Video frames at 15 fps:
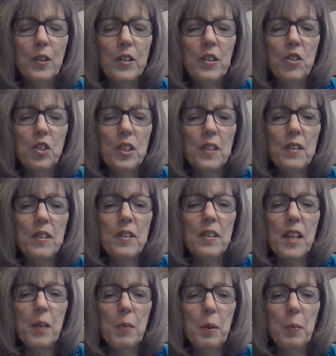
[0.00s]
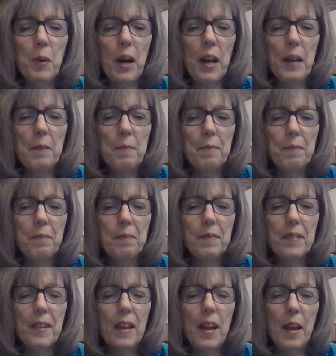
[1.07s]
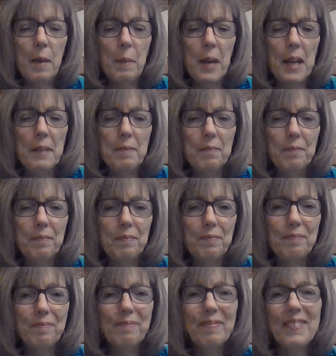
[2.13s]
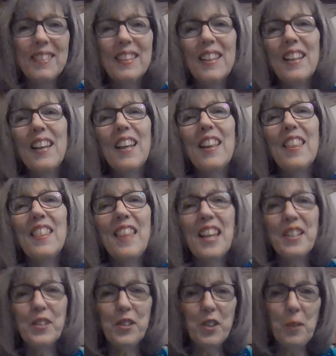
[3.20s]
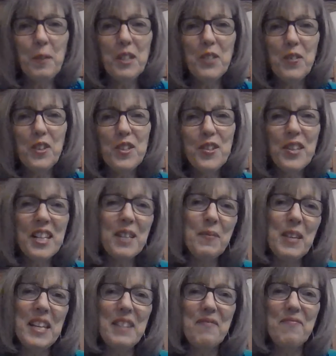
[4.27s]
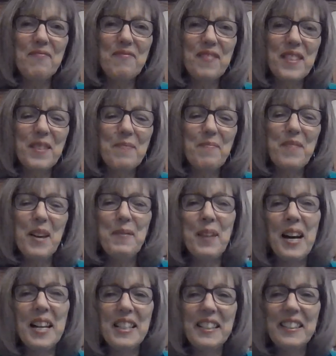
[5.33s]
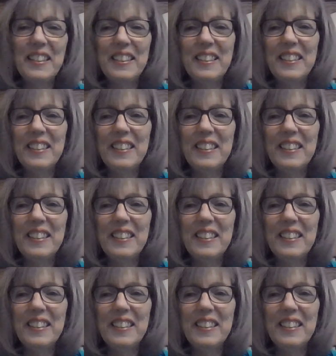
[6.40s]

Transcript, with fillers: For it's in Jesus' name we pray. Amen. Thank you so much for joining me. Bye-bye.